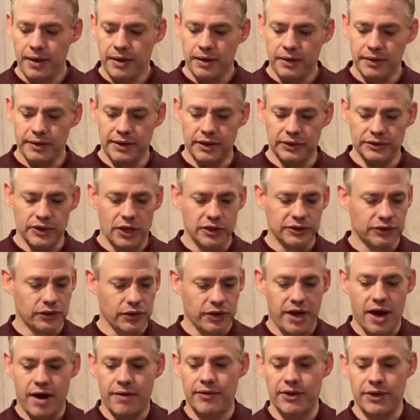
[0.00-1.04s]
there's also
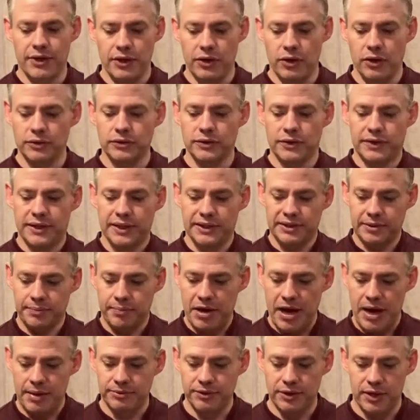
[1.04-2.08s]
a cover that goes with this. It
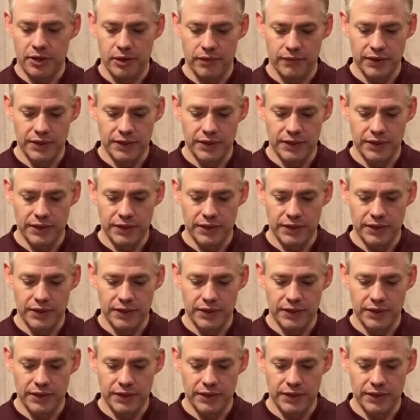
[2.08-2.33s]
pops right over the